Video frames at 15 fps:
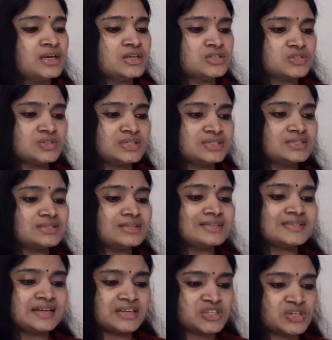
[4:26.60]
So this is the
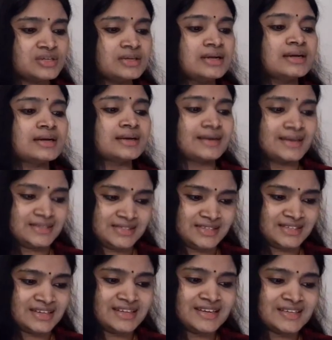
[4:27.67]
selection
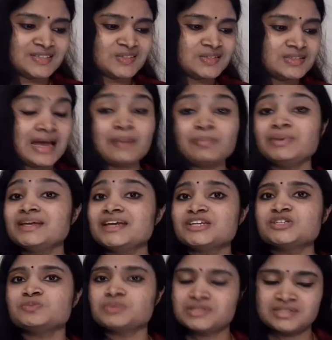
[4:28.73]
criteria. Next is the
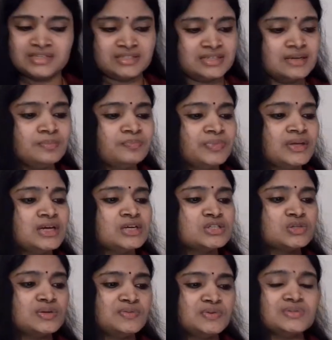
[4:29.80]
application procedure.
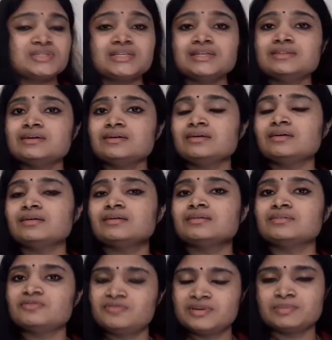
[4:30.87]
So if you see the
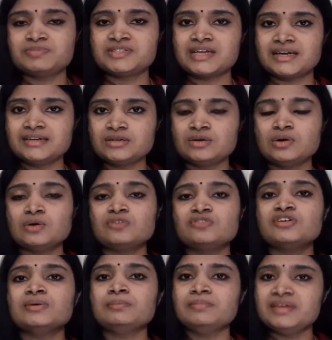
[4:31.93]
website of
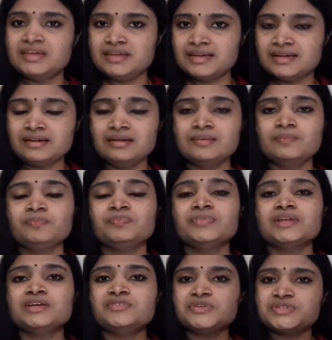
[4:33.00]
BEL,
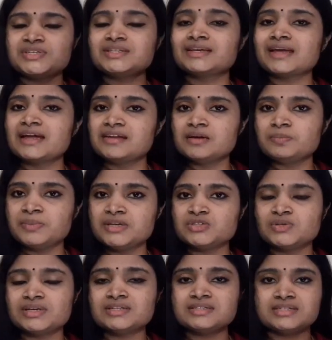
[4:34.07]
if you see the career page, you
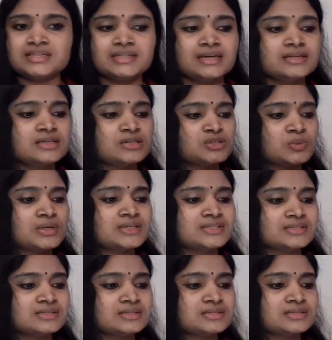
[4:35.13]
can see that
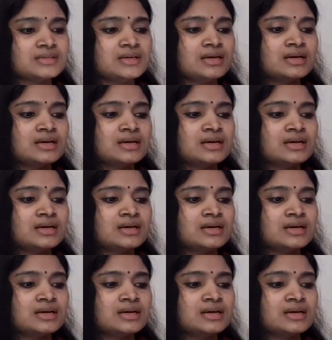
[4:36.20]
towards this,